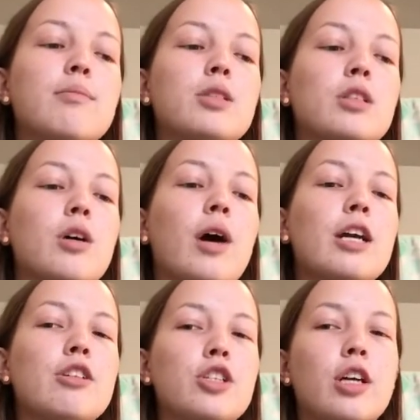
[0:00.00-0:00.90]
So I
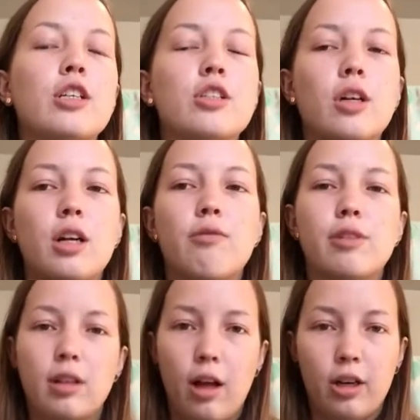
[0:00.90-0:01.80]
usually try to start off
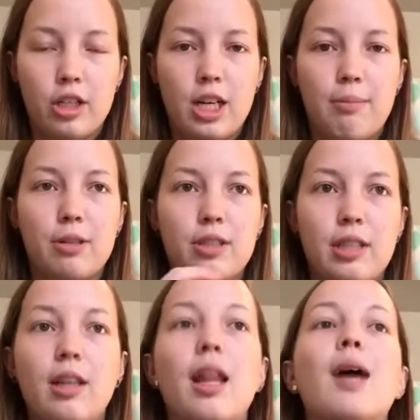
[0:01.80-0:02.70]
with the longer chapters
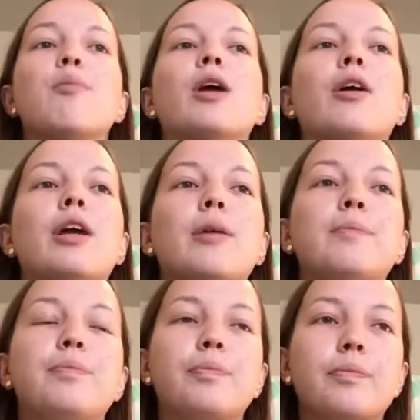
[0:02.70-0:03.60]
in the library
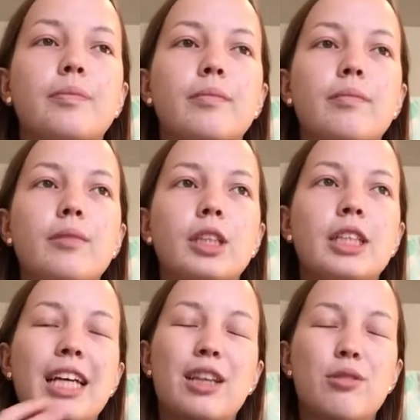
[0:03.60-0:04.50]

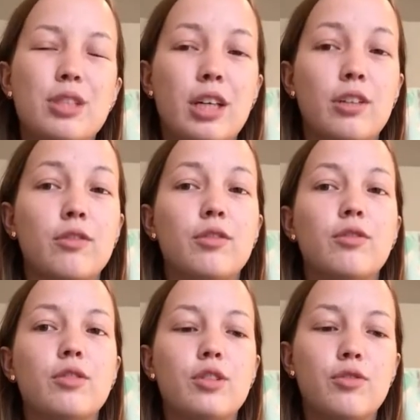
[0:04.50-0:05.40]
to get those done
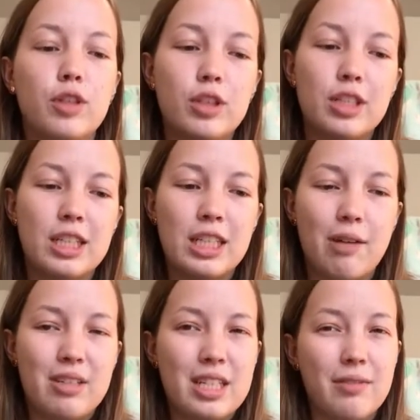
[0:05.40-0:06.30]
first, because
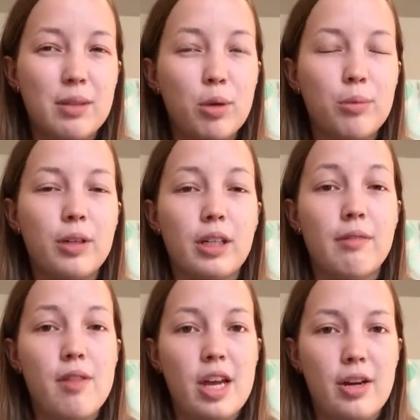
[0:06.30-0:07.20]
I was definitely more
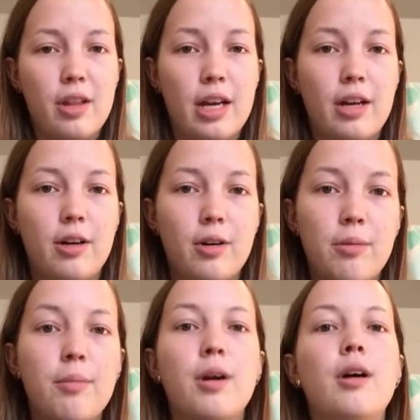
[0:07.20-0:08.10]
productive there than at
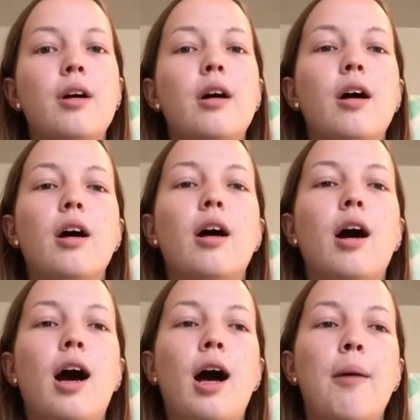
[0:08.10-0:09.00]
home.
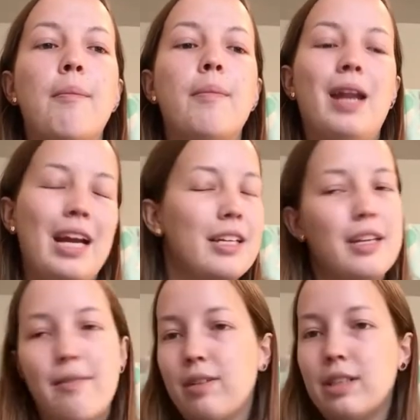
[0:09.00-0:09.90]
And I
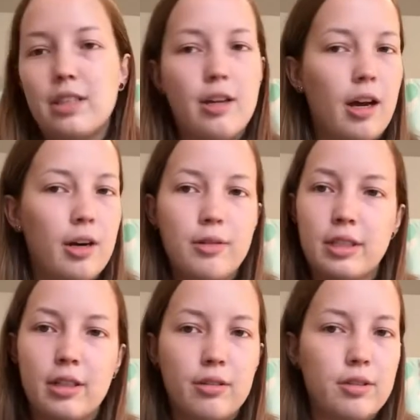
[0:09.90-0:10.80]
definitely did not always
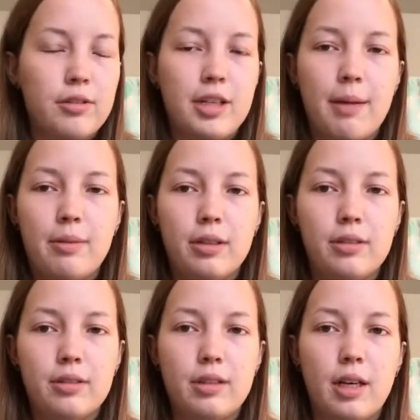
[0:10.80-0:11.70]
get through 2
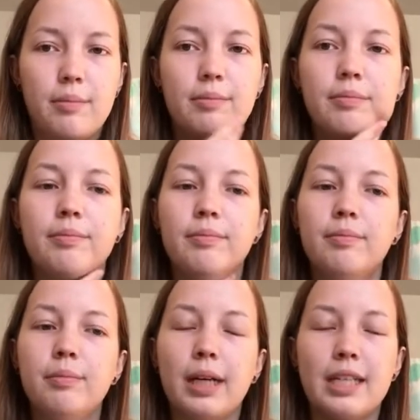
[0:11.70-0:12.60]
chapters,
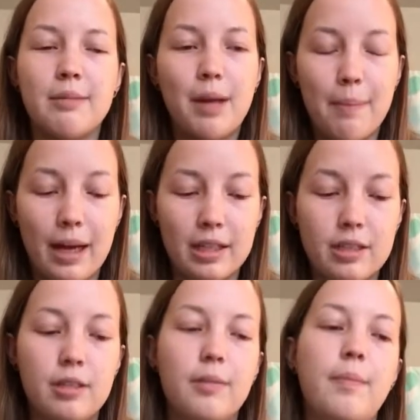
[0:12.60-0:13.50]
but I did my
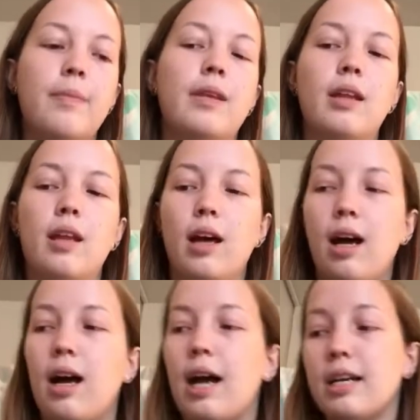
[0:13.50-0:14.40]
best.
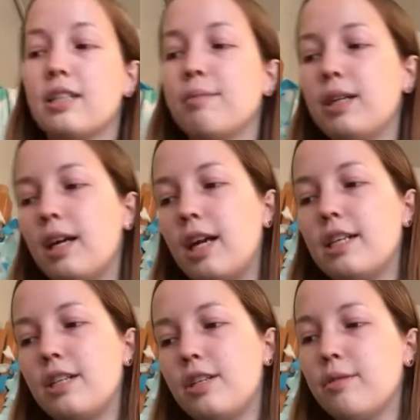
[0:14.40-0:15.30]
Something that I
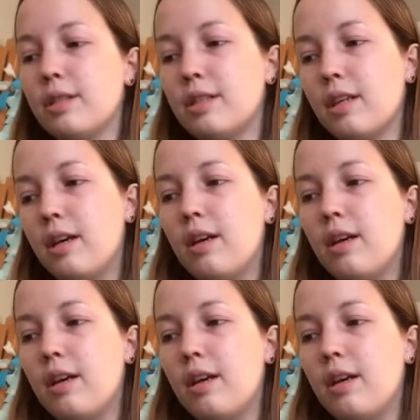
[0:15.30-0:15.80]
did do is,